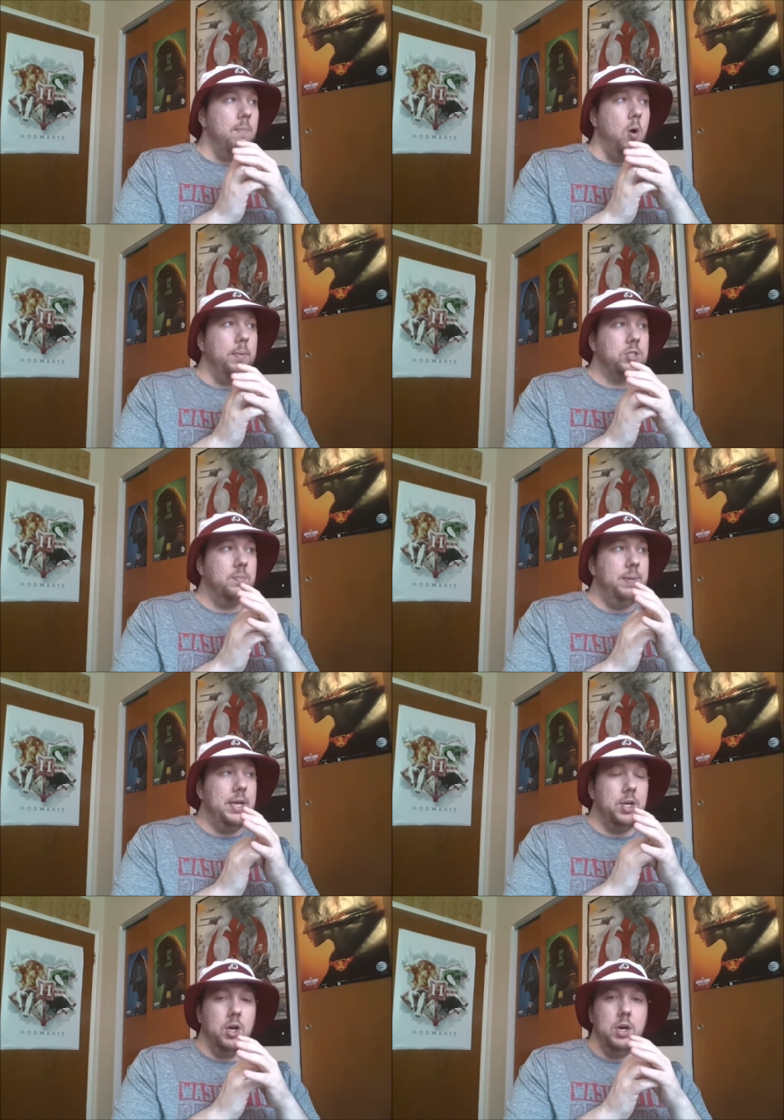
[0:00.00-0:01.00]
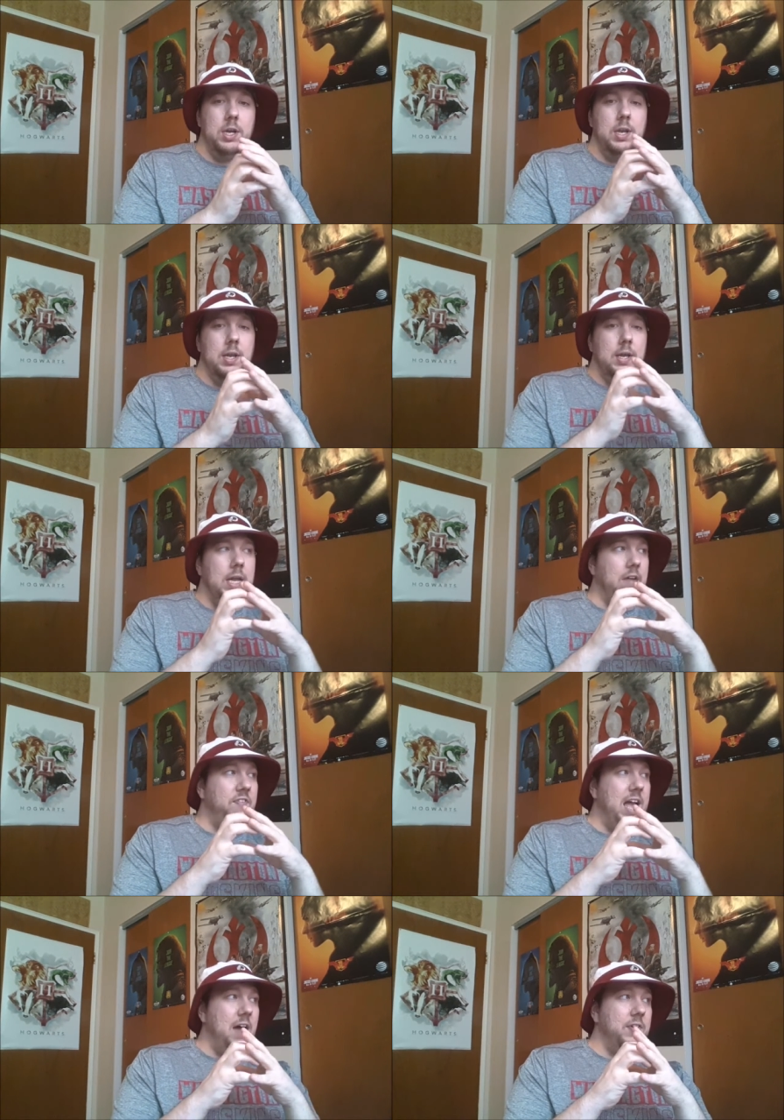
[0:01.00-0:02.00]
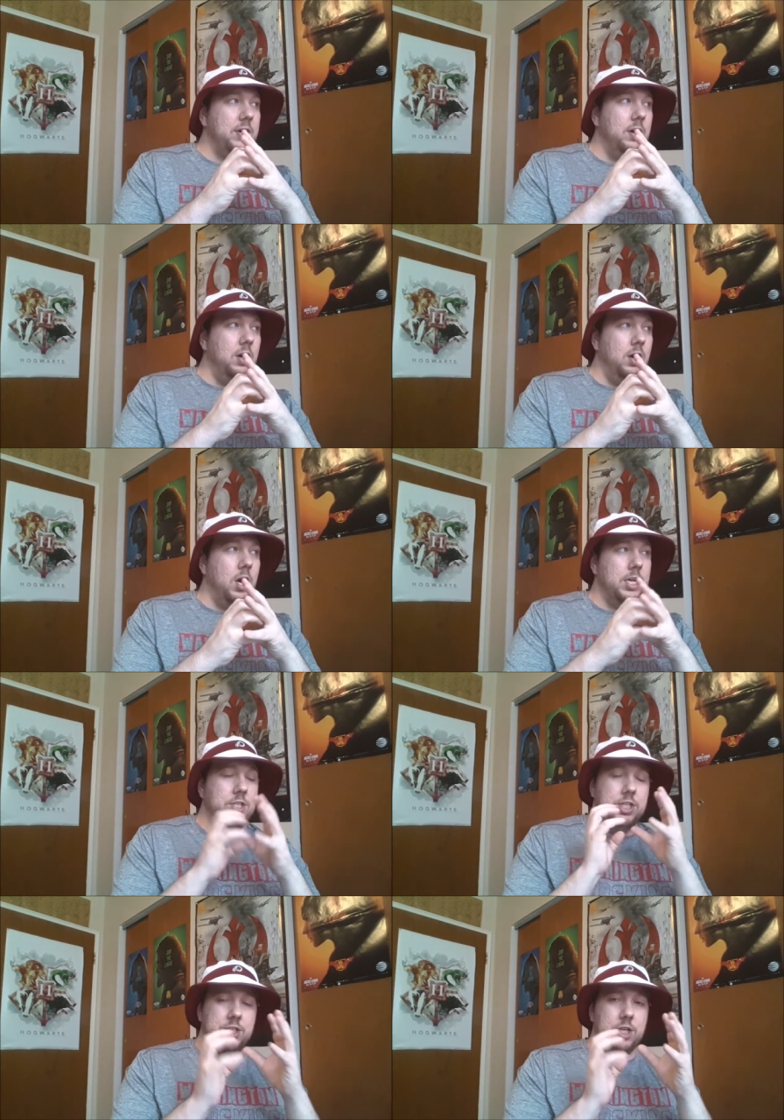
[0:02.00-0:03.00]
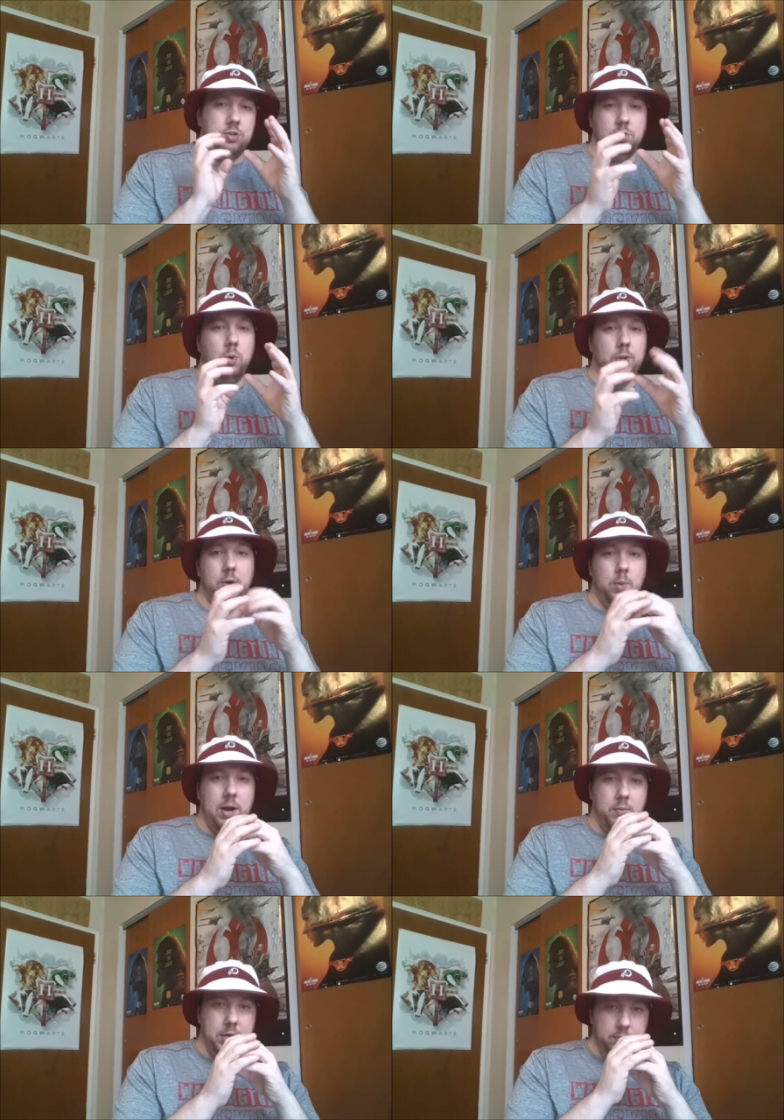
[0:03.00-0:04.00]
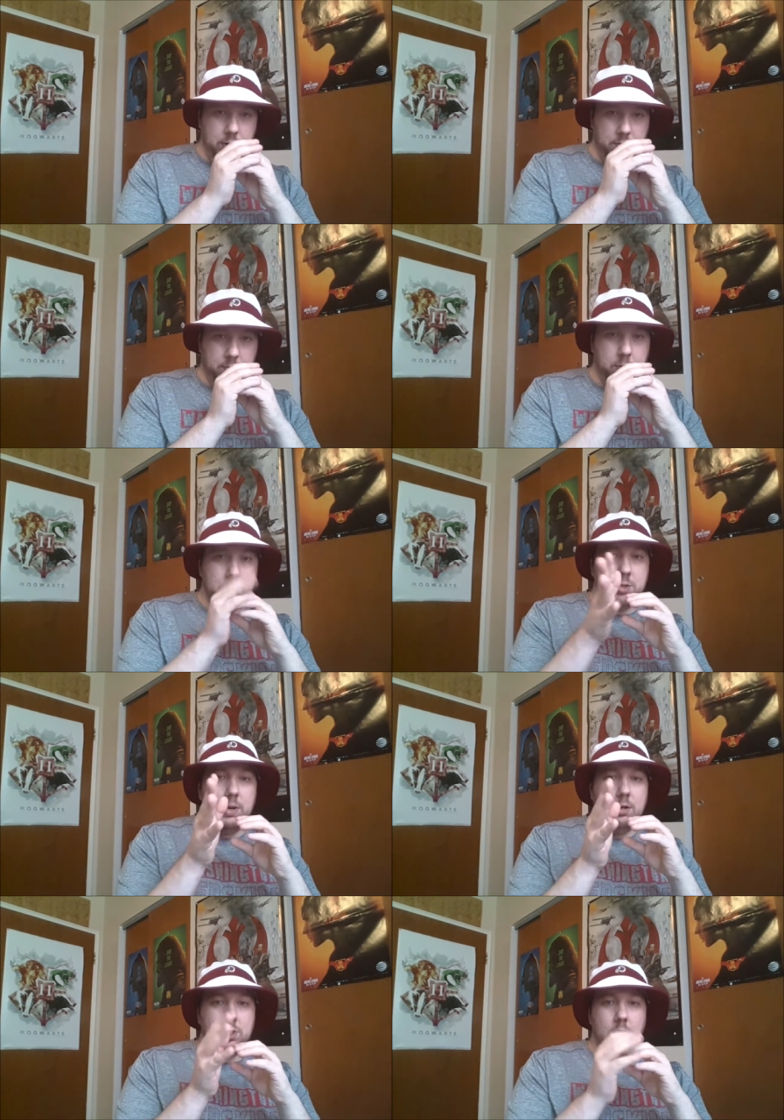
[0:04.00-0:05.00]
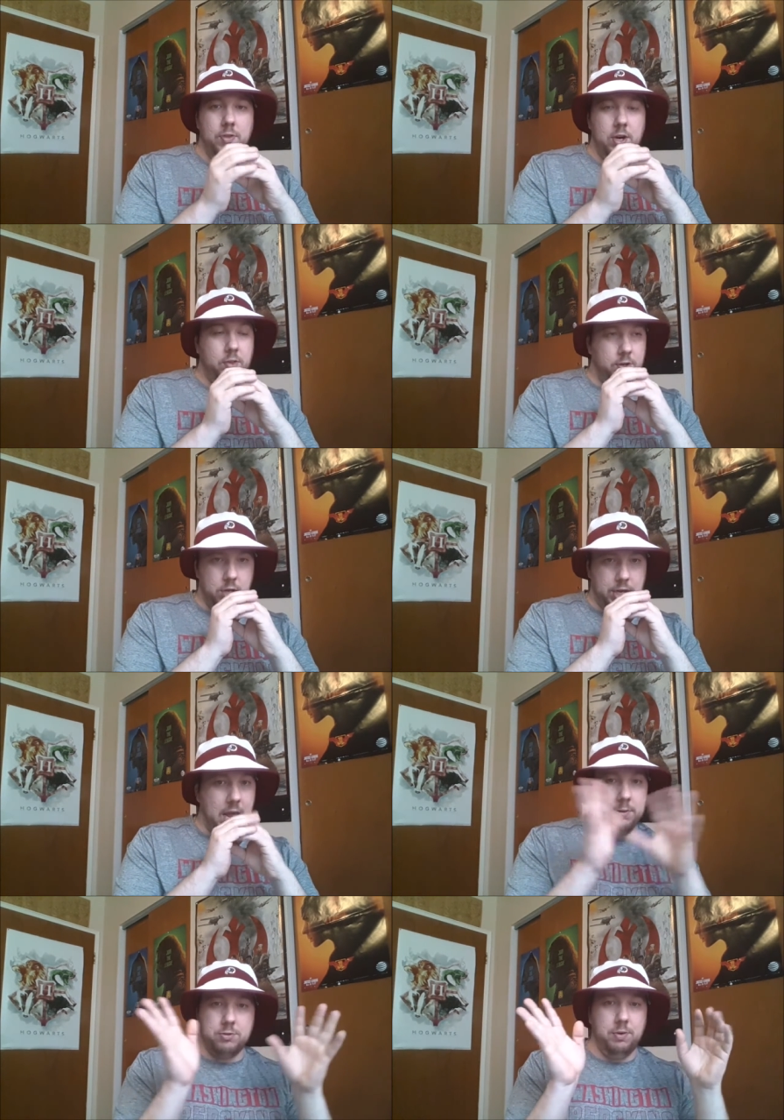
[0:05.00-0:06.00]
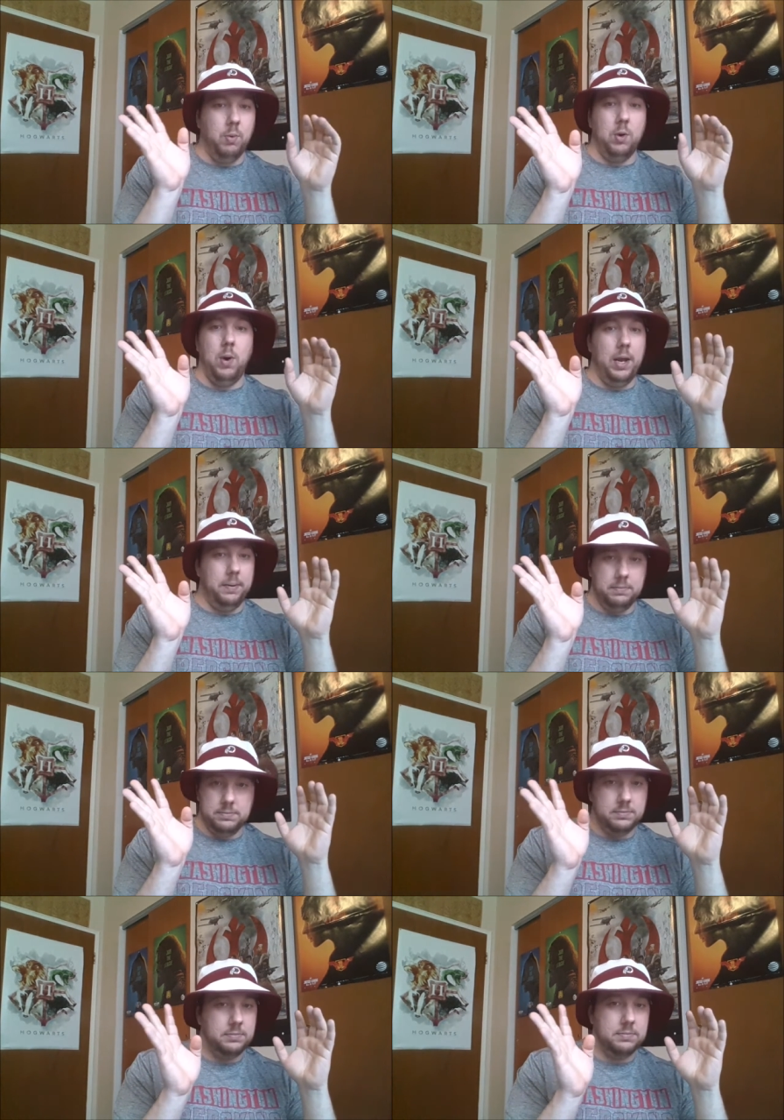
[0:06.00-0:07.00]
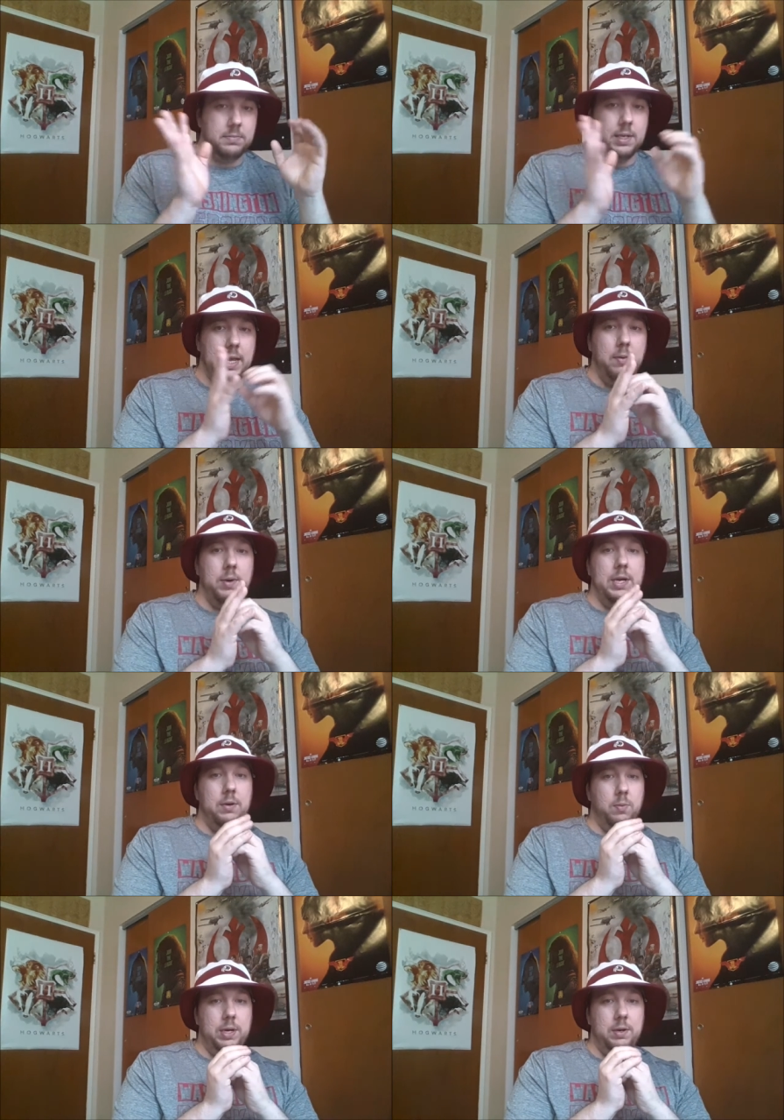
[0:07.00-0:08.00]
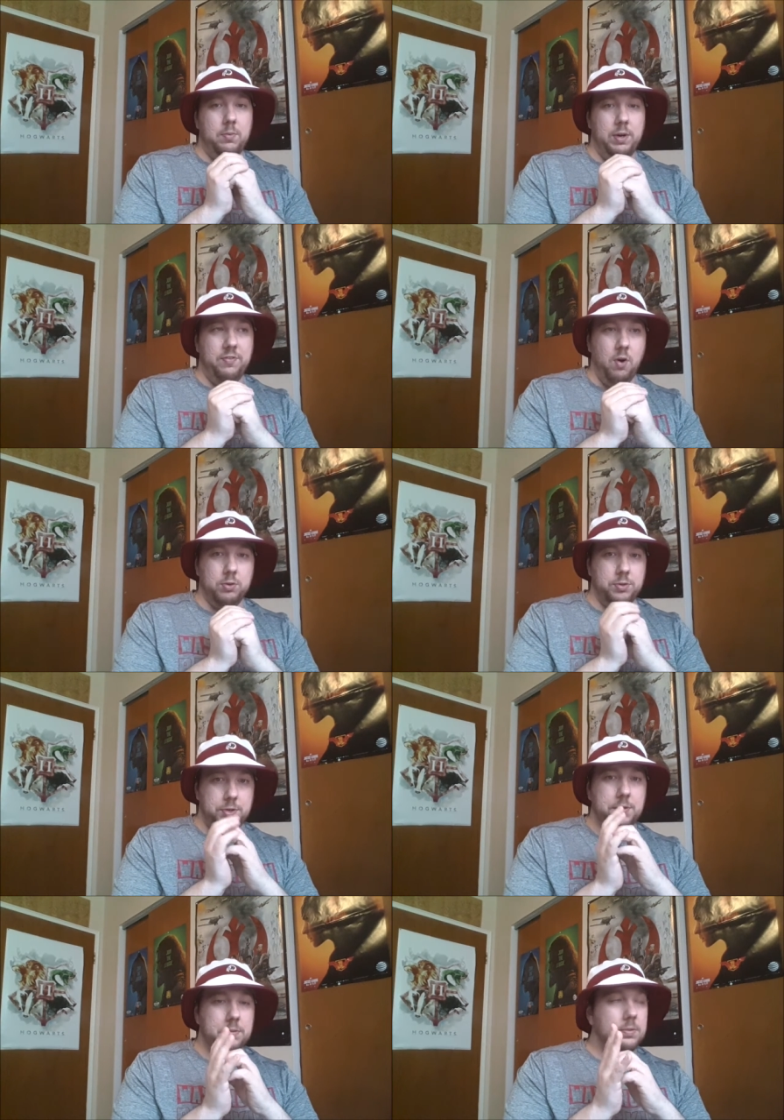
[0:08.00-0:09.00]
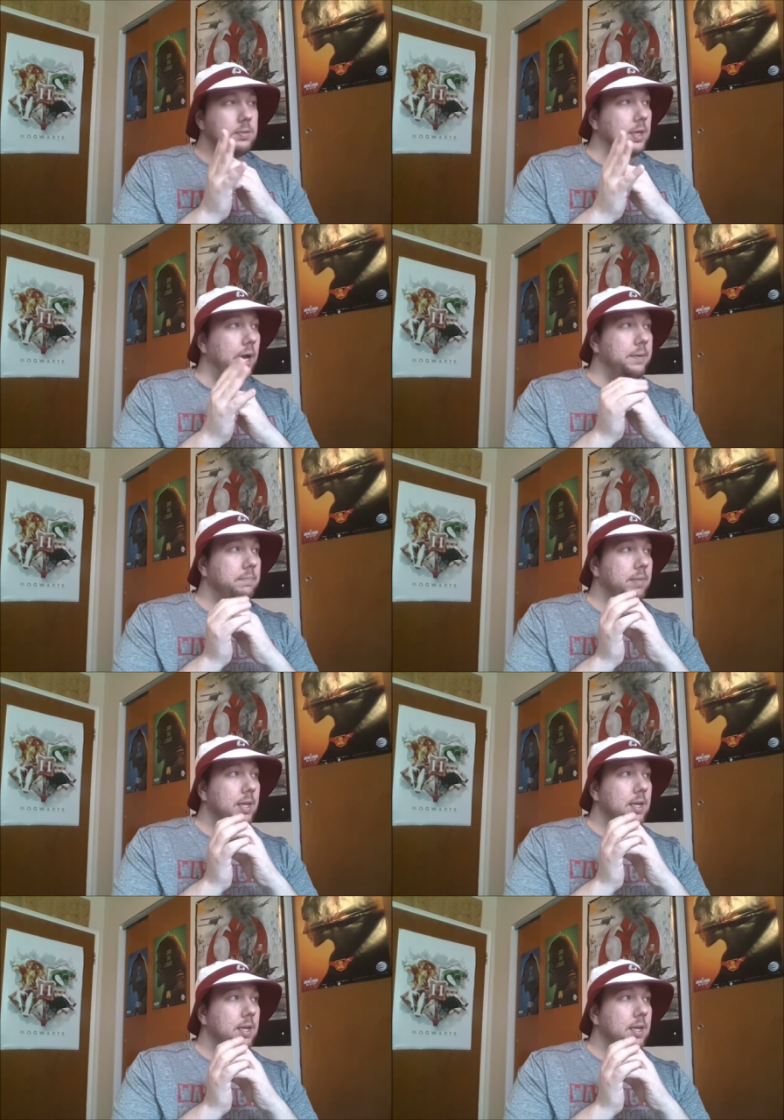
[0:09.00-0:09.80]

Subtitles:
moments of being good if they have a consistent crew on there. Whenever we put someone else on there, the chemistry went away. And we faltered. Okay?